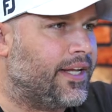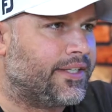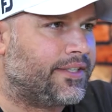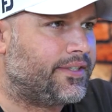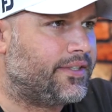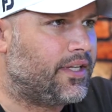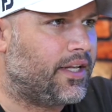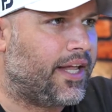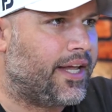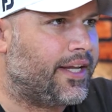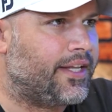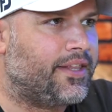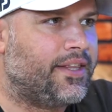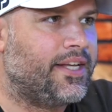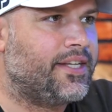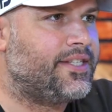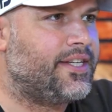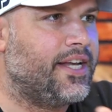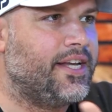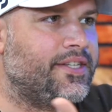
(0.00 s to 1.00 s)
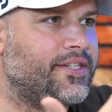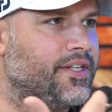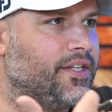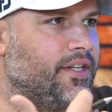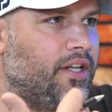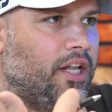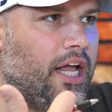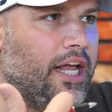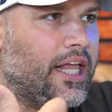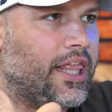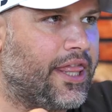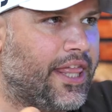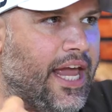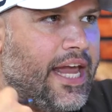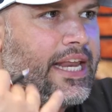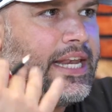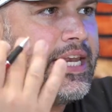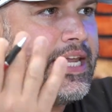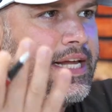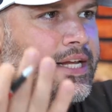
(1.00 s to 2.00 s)
list like this yeah. isn't like
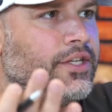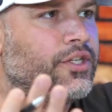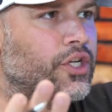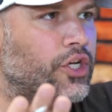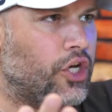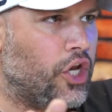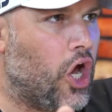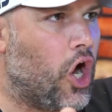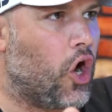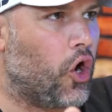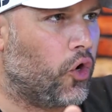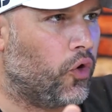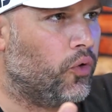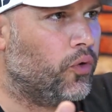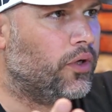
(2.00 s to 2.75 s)
they need to know